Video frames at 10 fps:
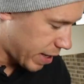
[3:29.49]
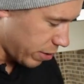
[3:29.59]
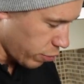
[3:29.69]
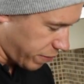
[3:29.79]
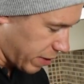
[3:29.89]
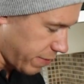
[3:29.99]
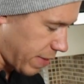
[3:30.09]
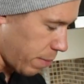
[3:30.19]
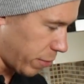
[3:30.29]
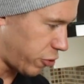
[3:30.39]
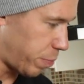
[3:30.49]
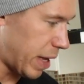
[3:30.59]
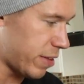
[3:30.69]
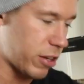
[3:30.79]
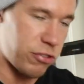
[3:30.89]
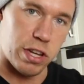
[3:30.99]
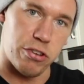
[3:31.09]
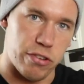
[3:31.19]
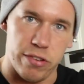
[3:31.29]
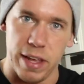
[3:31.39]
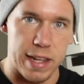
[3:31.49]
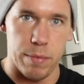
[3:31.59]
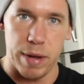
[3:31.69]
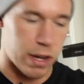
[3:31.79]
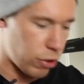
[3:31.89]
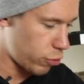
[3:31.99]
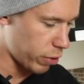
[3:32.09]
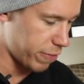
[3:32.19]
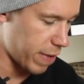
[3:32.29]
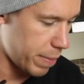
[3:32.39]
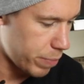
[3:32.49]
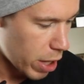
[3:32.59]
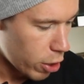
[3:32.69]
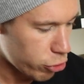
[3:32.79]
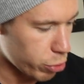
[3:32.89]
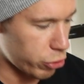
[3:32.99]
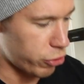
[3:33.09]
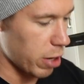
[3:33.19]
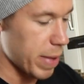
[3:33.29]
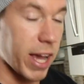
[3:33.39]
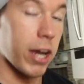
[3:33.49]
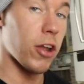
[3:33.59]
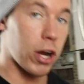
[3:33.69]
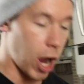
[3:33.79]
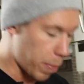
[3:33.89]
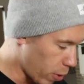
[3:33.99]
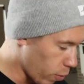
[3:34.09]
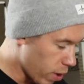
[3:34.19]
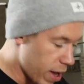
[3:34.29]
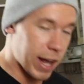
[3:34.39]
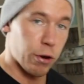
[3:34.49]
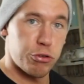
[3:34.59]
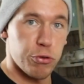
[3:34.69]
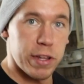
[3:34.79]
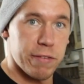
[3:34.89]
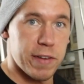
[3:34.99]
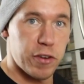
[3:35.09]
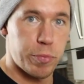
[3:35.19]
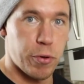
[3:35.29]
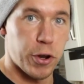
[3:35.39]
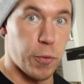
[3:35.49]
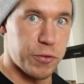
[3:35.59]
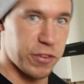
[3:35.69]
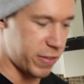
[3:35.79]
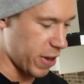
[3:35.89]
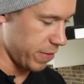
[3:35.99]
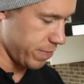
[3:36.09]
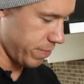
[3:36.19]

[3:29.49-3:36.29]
You don't have to need that much space because you can just slide them in and they're totally fine. So we're just going to make another couple, and I'll show you the finished product once it's done.